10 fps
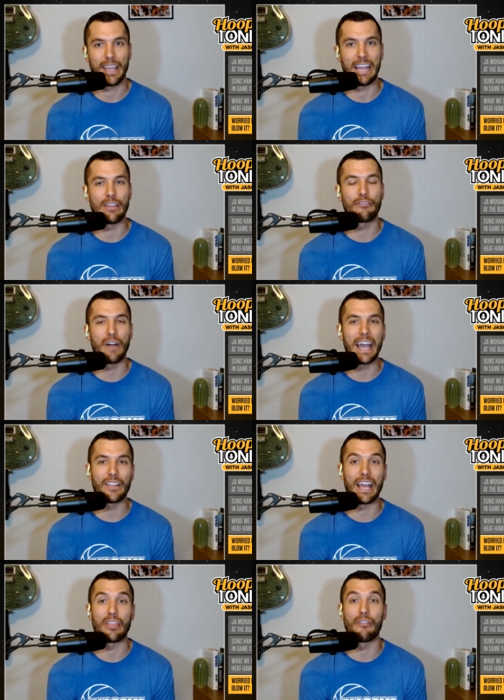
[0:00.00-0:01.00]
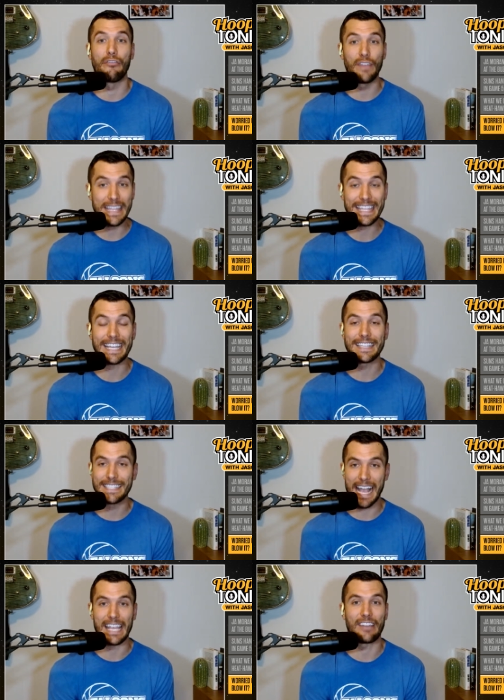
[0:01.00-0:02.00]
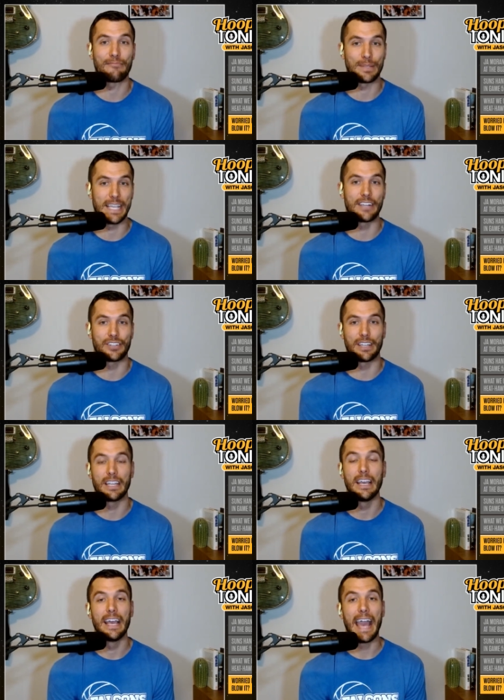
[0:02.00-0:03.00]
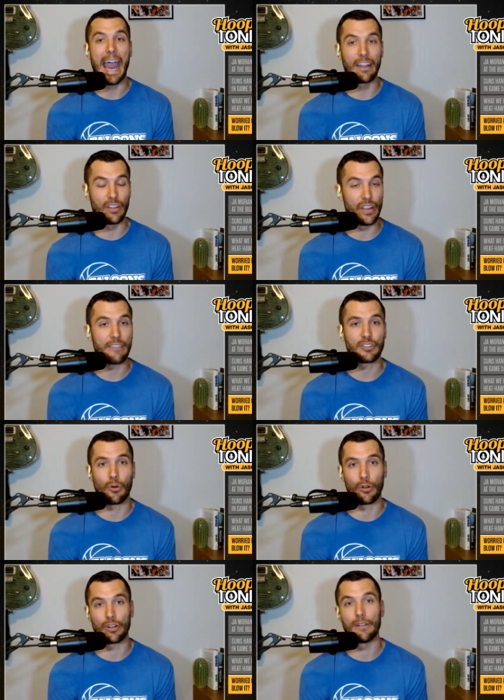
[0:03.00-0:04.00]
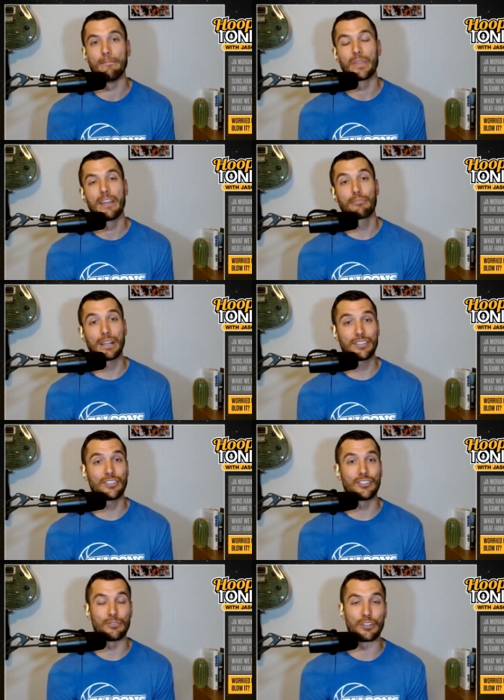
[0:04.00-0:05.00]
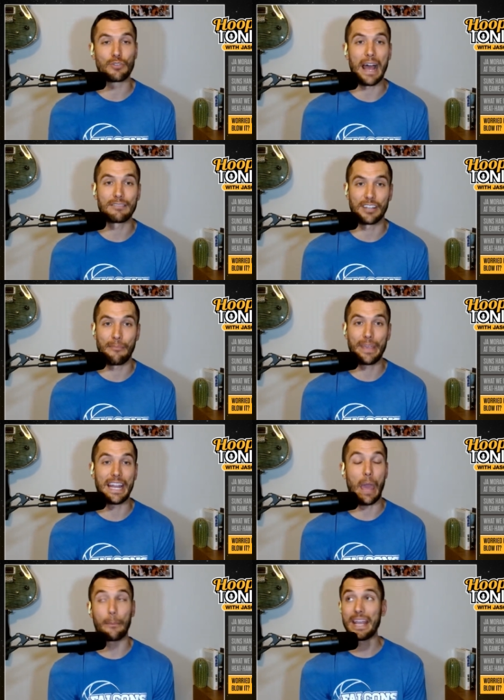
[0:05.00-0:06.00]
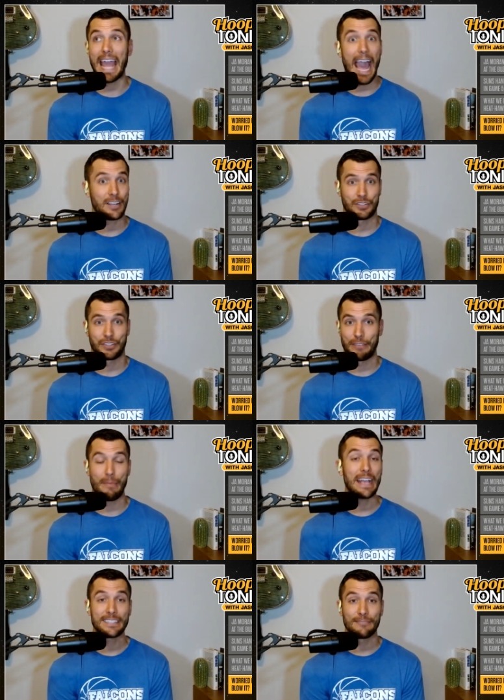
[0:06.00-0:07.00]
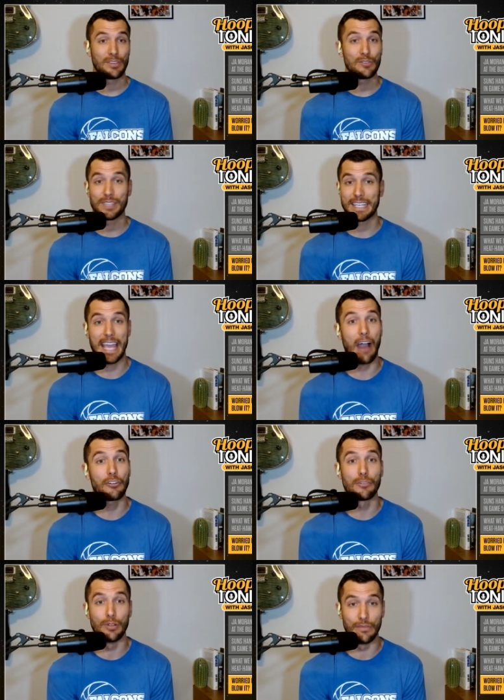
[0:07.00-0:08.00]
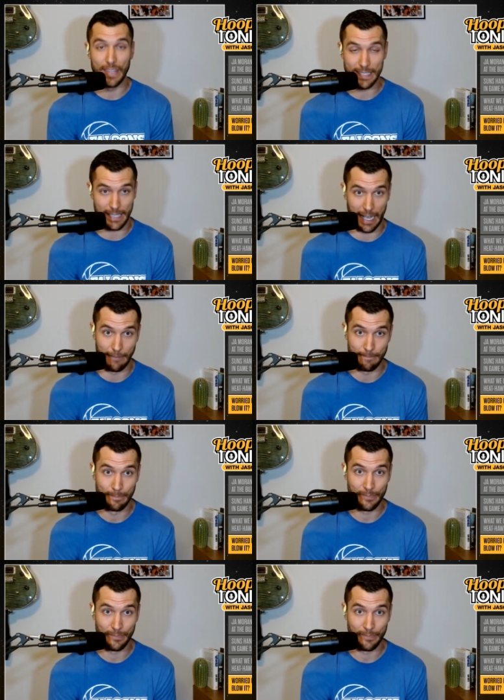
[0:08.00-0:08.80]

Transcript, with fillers: And then finally, on the fifth consecutive possession, out of the left corner, Precious Achiuwa drives on Embiid. Embiid actually makes him use a counter move this time.